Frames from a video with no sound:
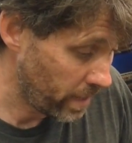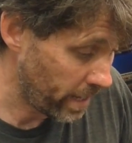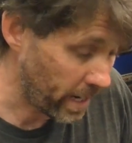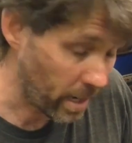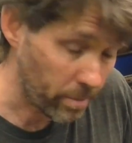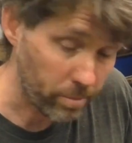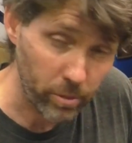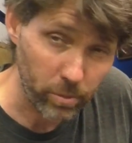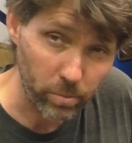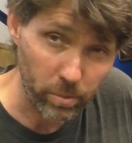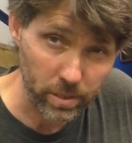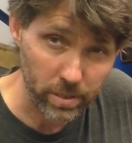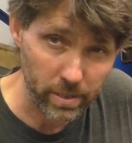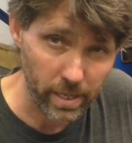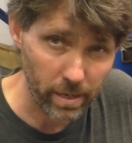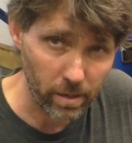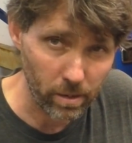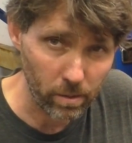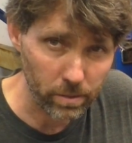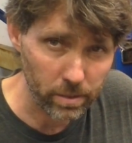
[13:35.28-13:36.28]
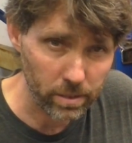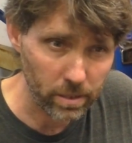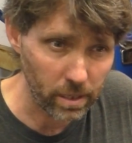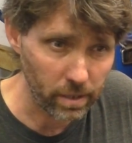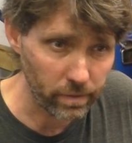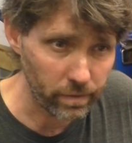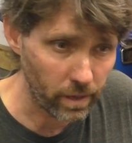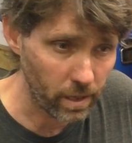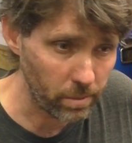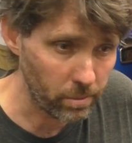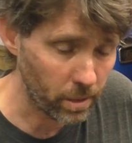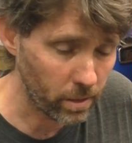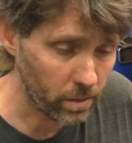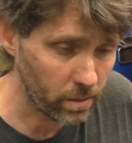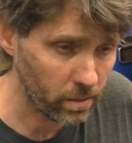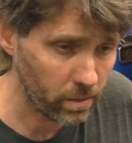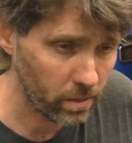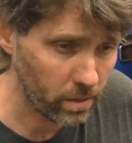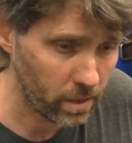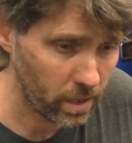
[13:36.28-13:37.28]
That outboard wasn't that old, it's an EFI
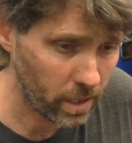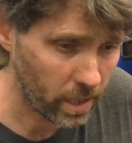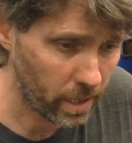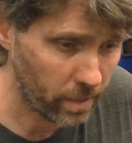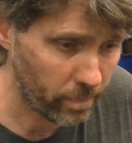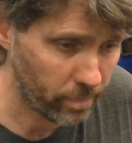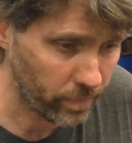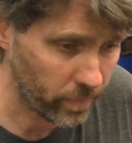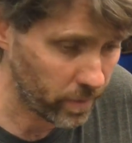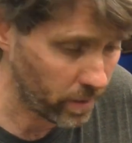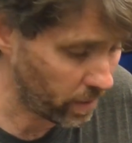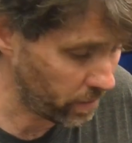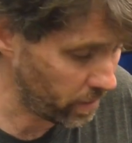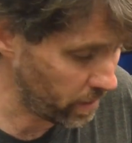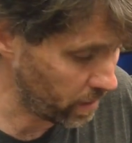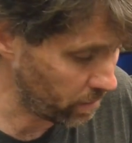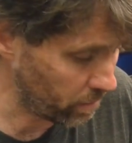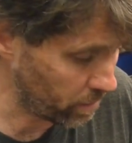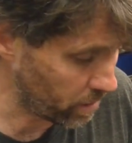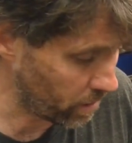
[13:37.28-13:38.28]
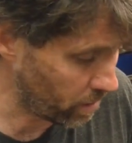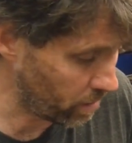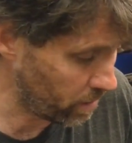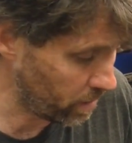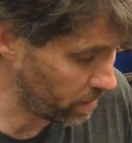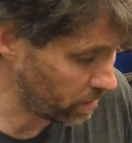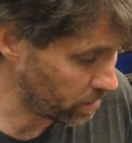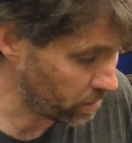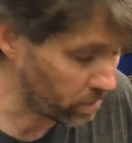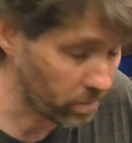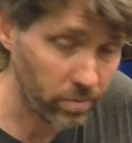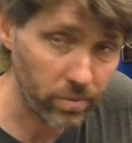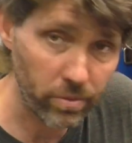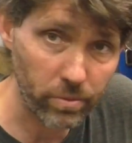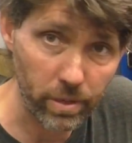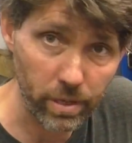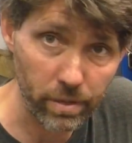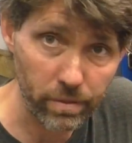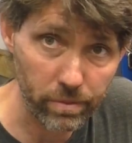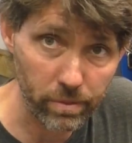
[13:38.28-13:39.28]
model. I think it was only sort of
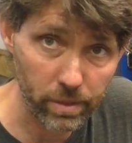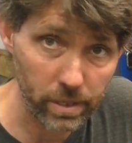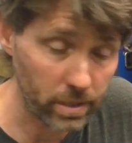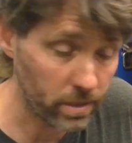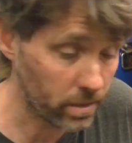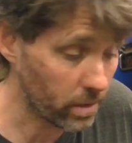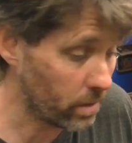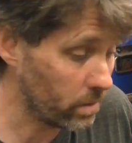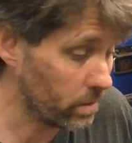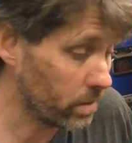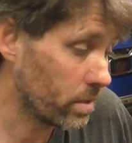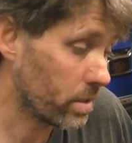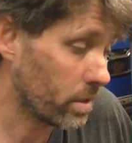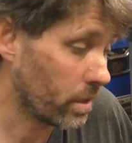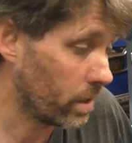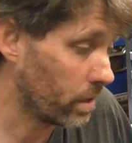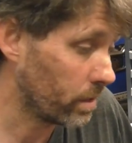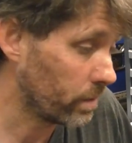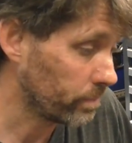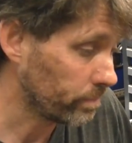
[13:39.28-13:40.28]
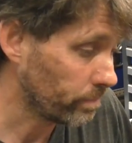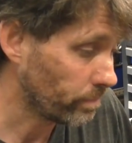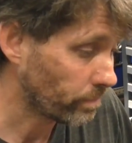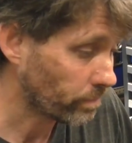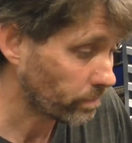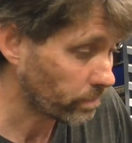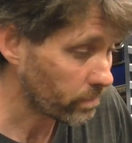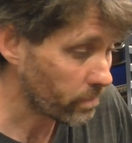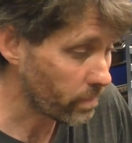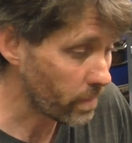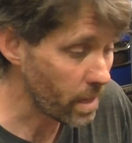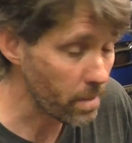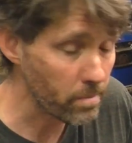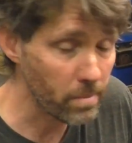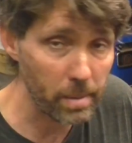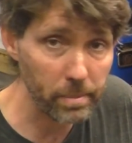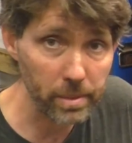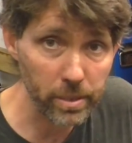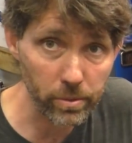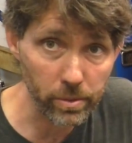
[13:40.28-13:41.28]
3 or 4 years old, so
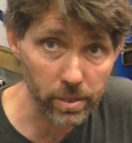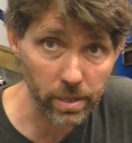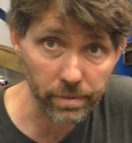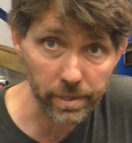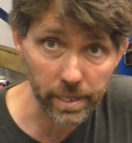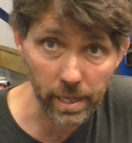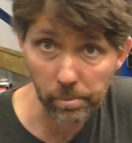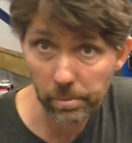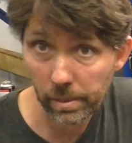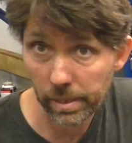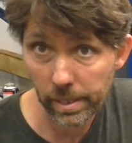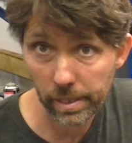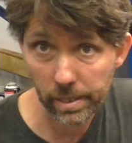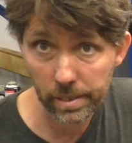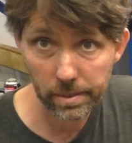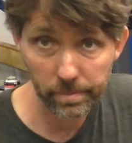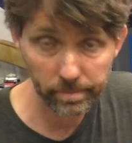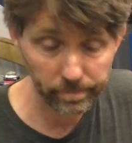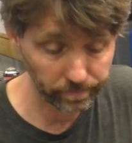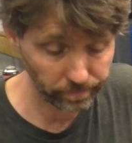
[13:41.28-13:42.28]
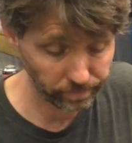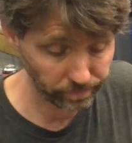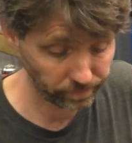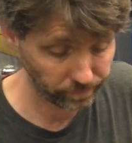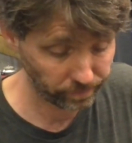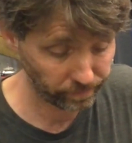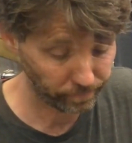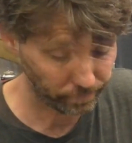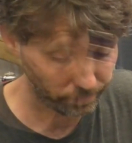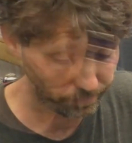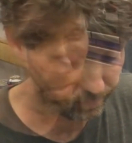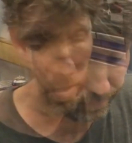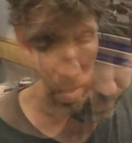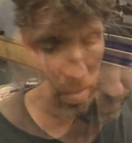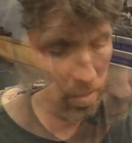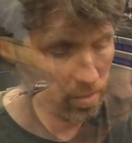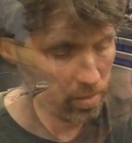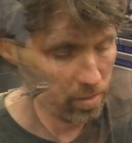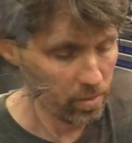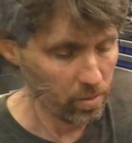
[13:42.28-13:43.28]
maybe do it every couple of years.
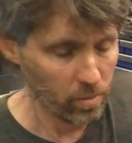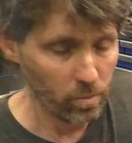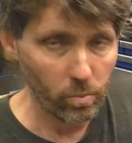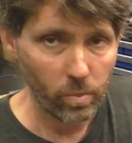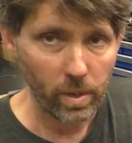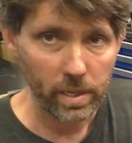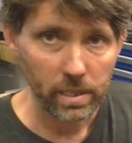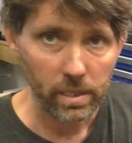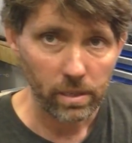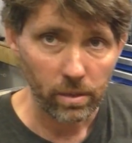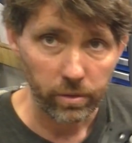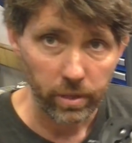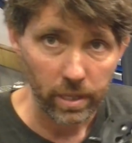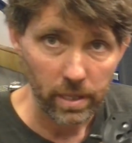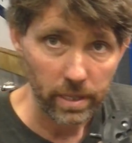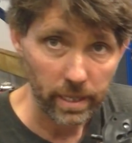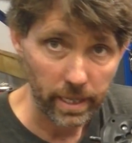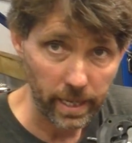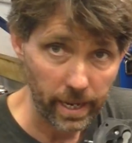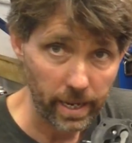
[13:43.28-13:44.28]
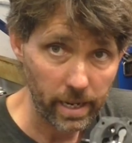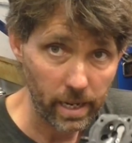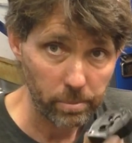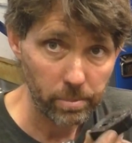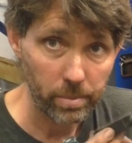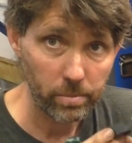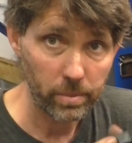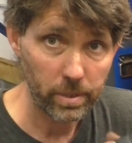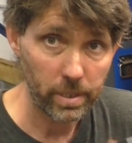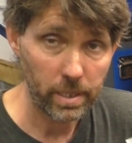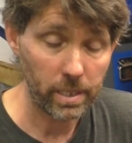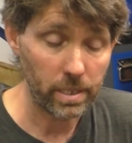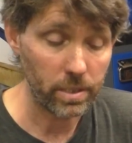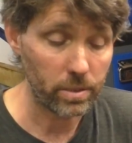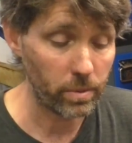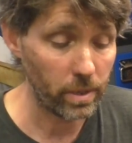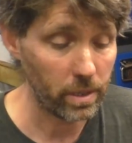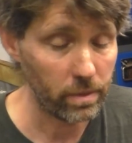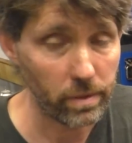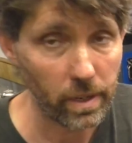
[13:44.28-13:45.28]
One little thing that can happen with
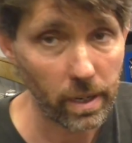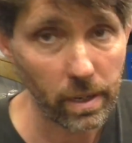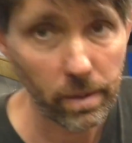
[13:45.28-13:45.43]
these reed